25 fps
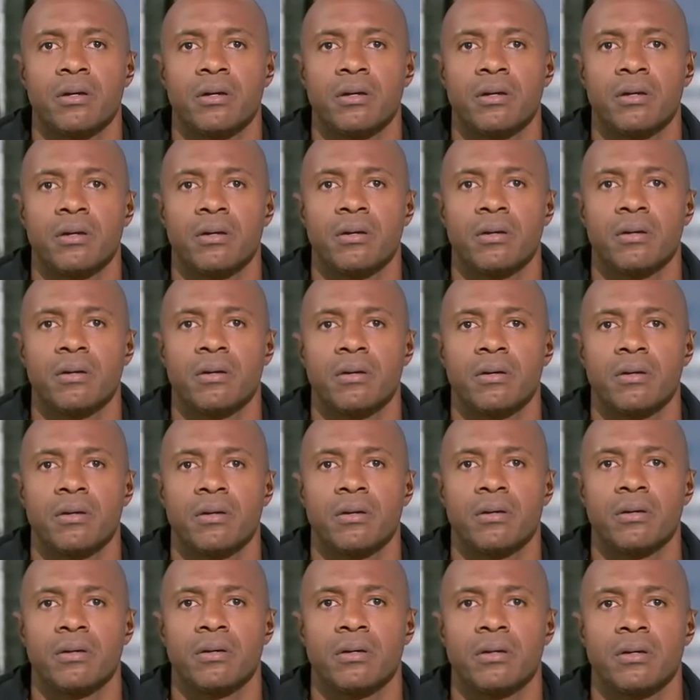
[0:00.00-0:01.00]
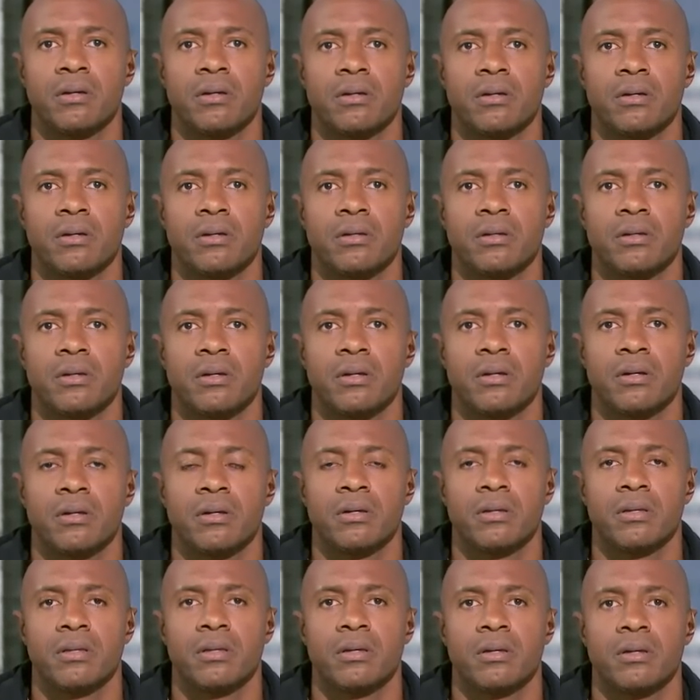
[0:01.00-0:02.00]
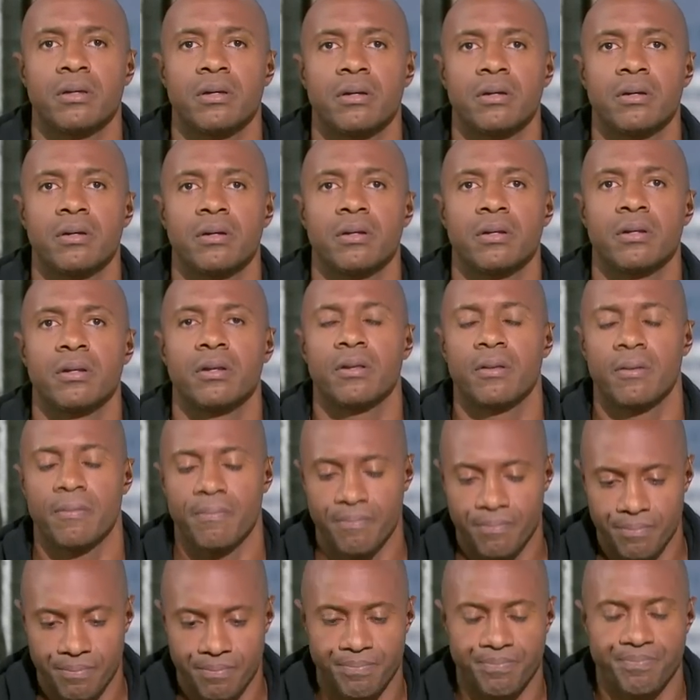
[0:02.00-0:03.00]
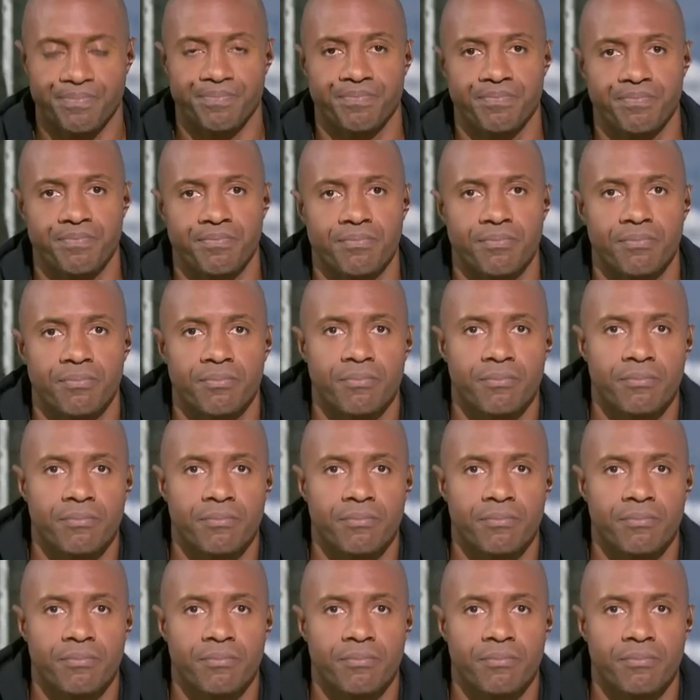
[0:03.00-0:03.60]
[no speech]